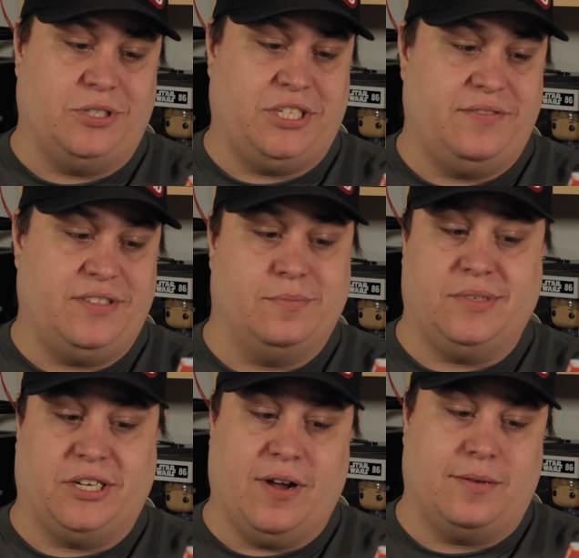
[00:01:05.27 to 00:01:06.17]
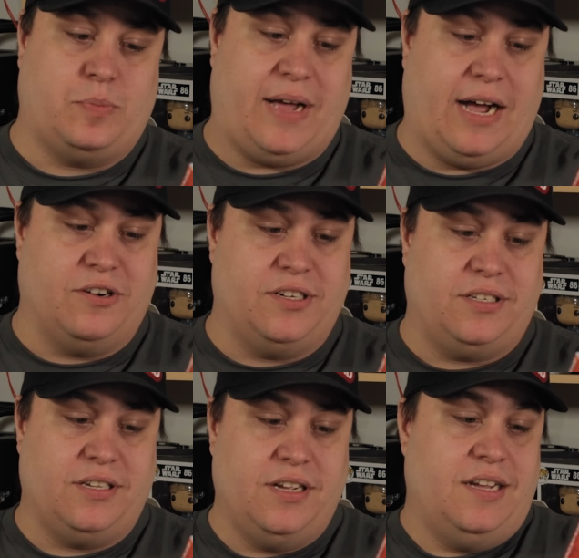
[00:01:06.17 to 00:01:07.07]
which gives them incredible
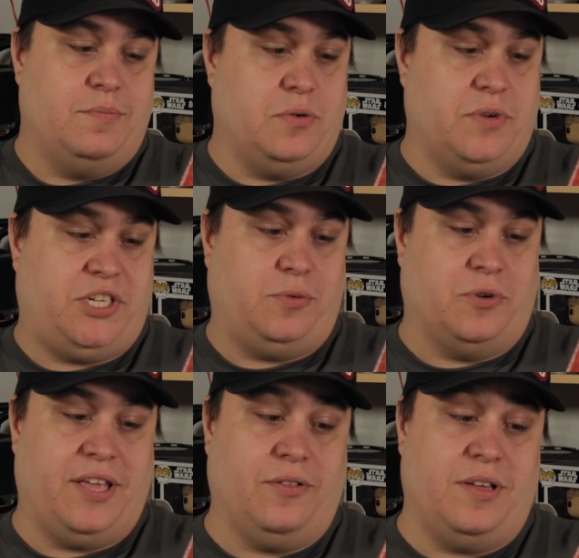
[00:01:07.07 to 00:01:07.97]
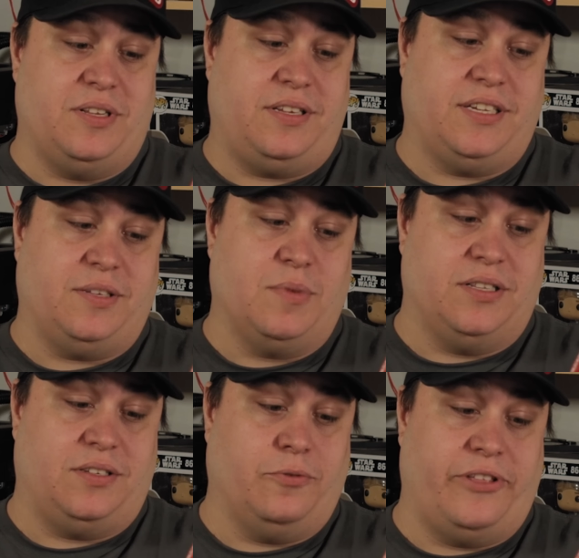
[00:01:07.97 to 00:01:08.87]
powers, but which will kill them in six
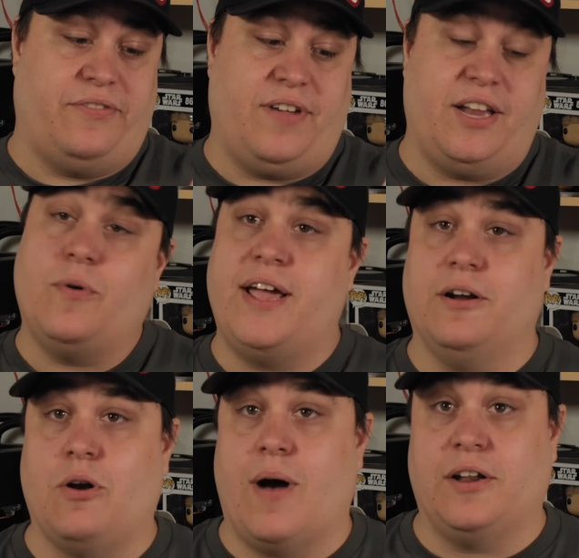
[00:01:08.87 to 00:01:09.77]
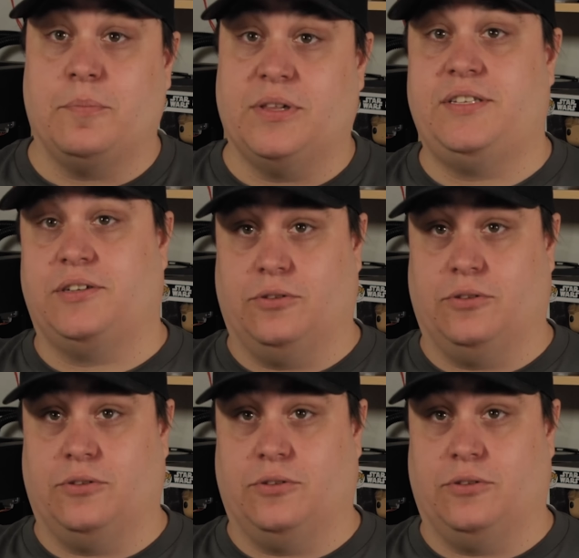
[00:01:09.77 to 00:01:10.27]
months. Will they fade away or go out in a blaze of